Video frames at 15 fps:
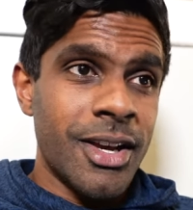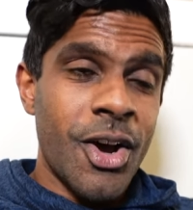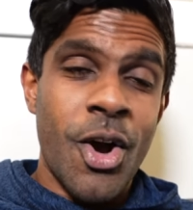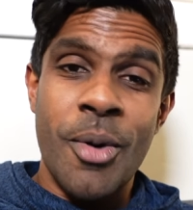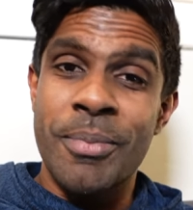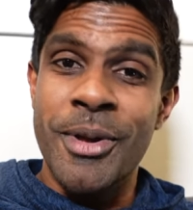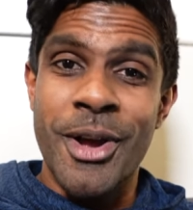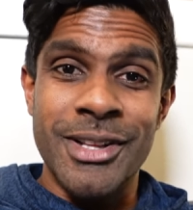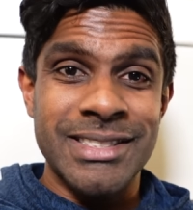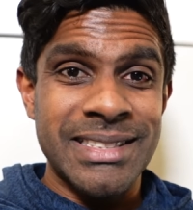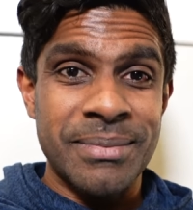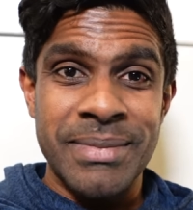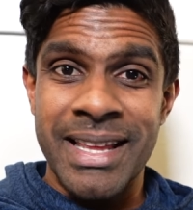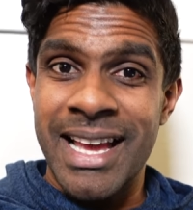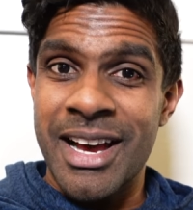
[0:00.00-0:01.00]
Hope you got
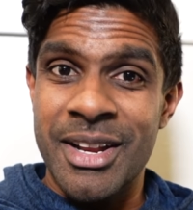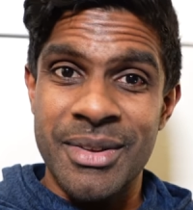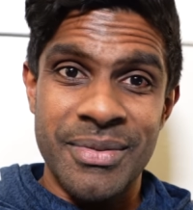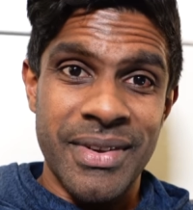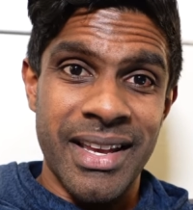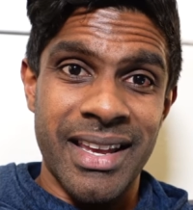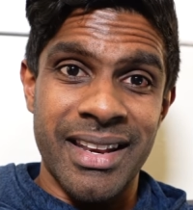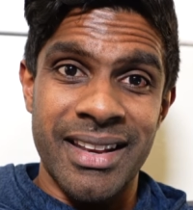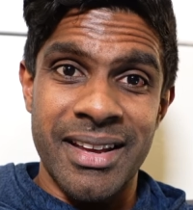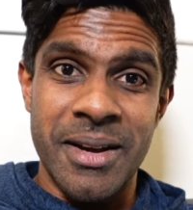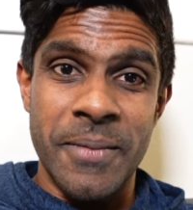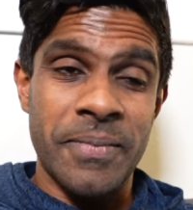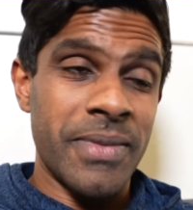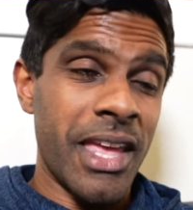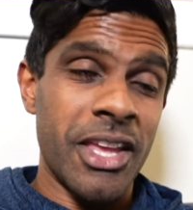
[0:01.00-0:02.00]
something out of it.
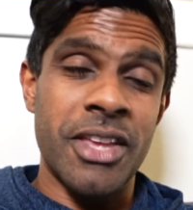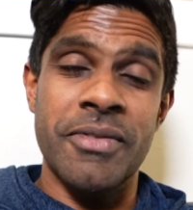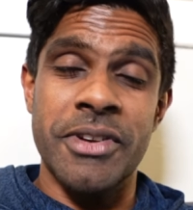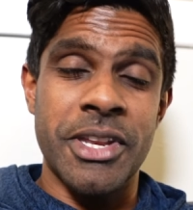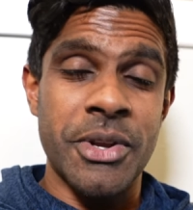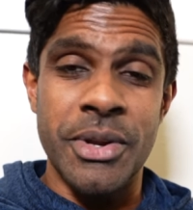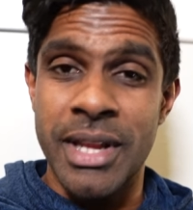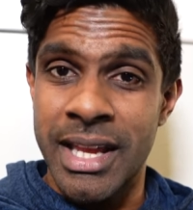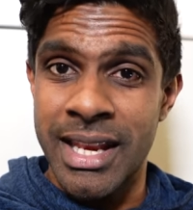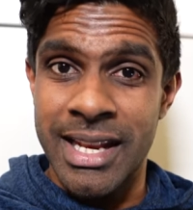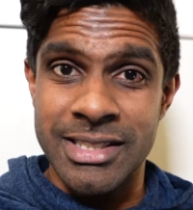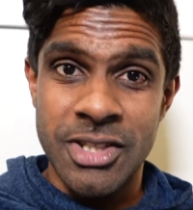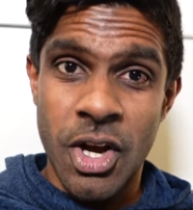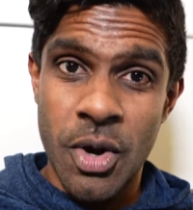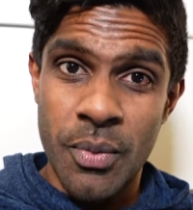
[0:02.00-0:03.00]
Thank you for tuning in
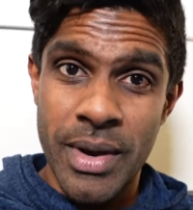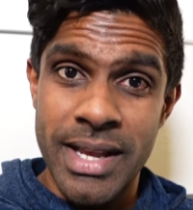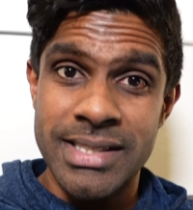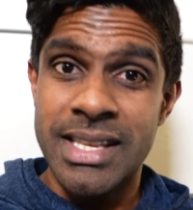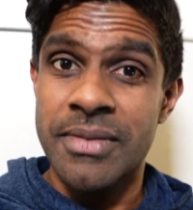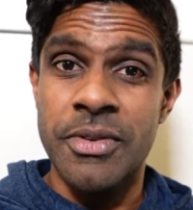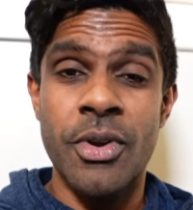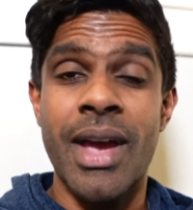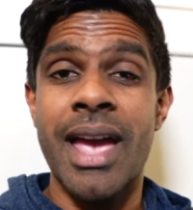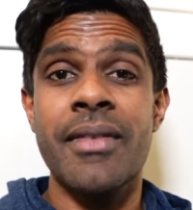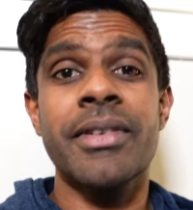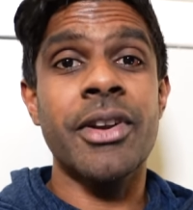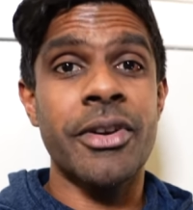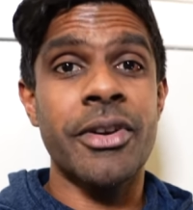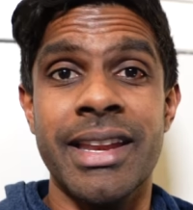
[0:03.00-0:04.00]
as always. If you
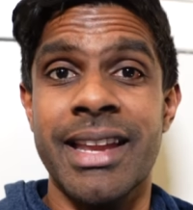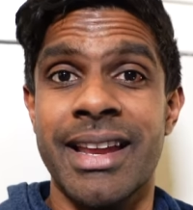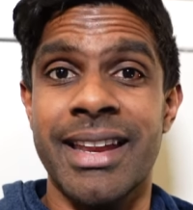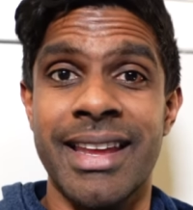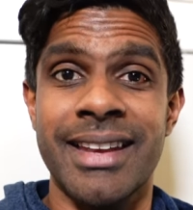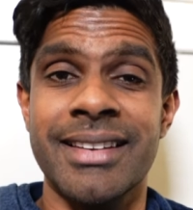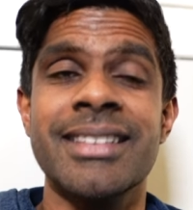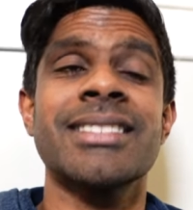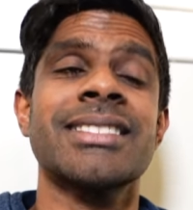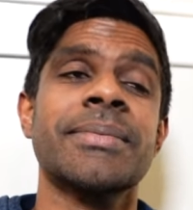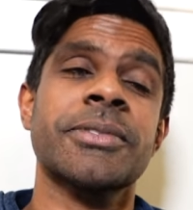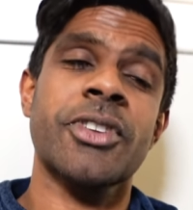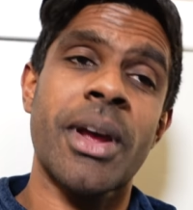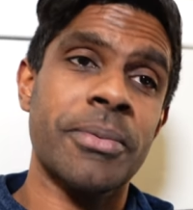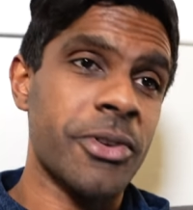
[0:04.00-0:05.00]
haven't done it,
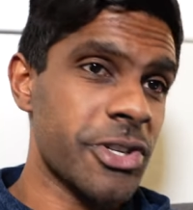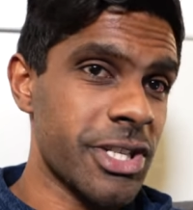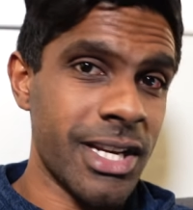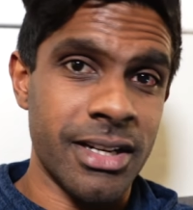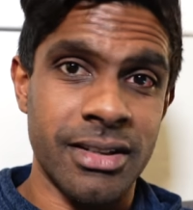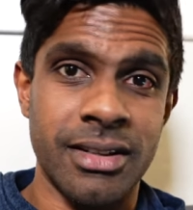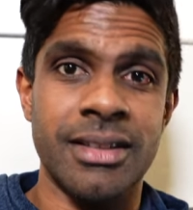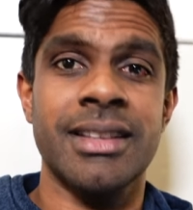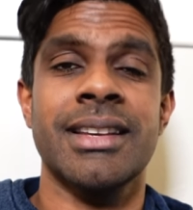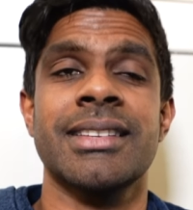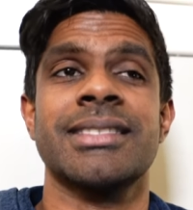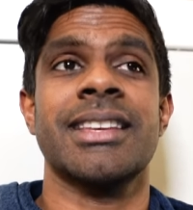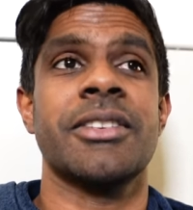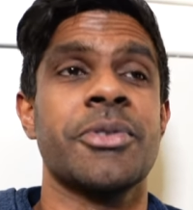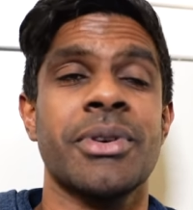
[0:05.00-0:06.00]
subscribe to the channel
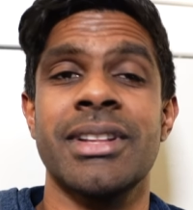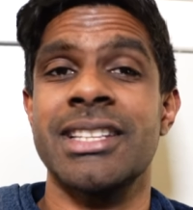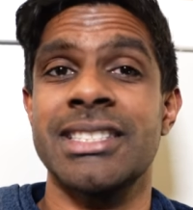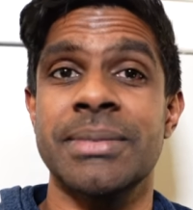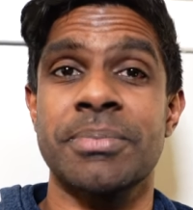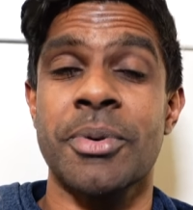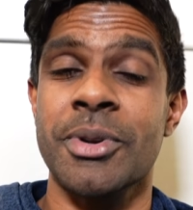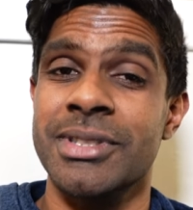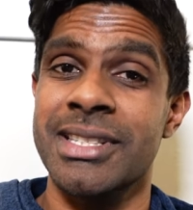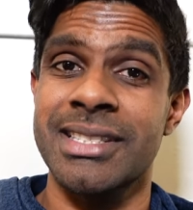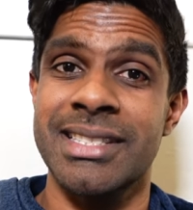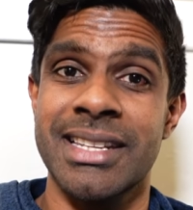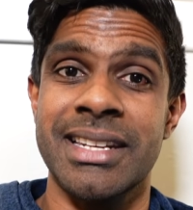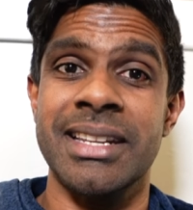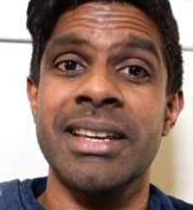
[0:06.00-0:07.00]
because it really supports
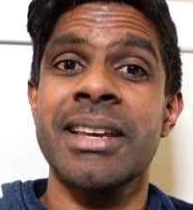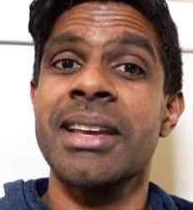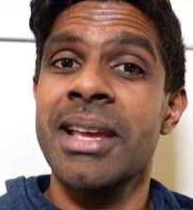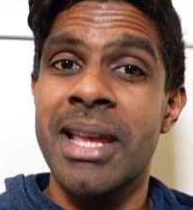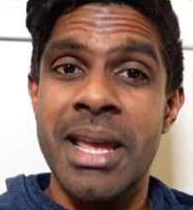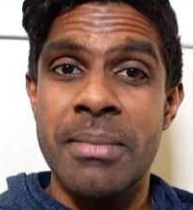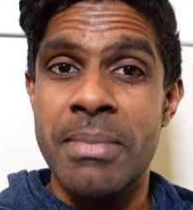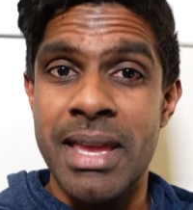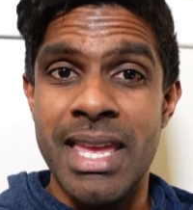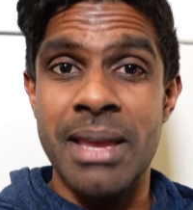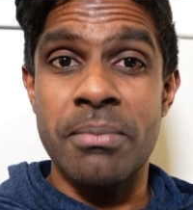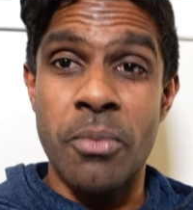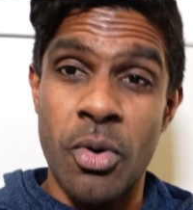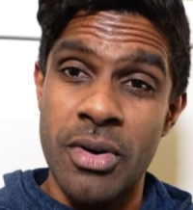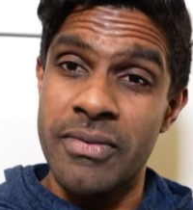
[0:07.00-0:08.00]
us in making
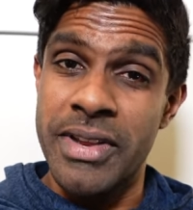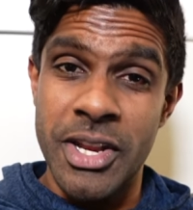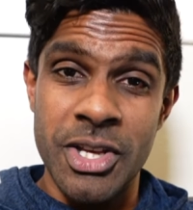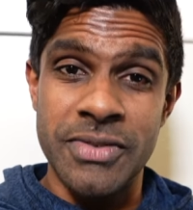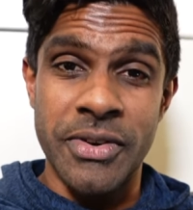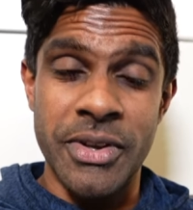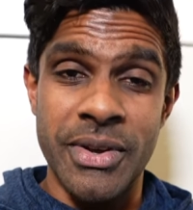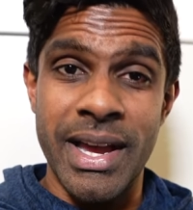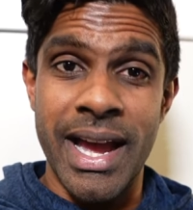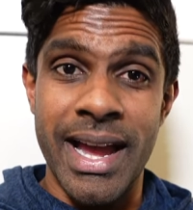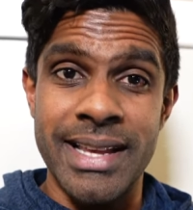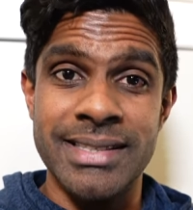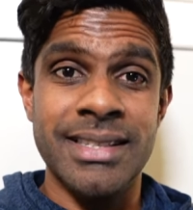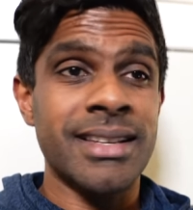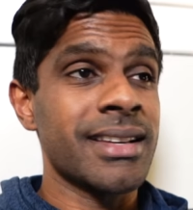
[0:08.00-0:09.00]
more videos for you
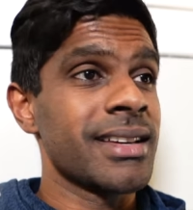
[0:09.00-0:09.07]
guys.